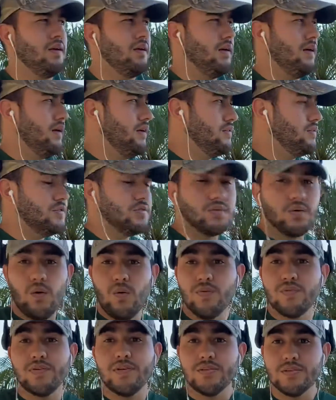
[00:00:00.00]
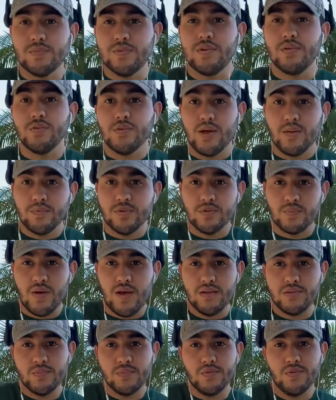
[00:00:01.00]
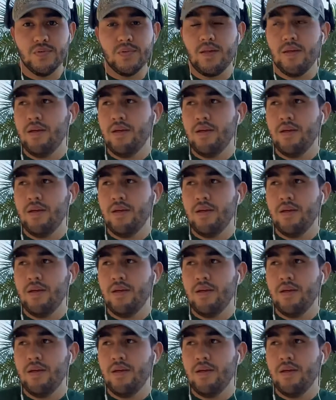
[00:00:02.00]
and just go for as many drops as possible.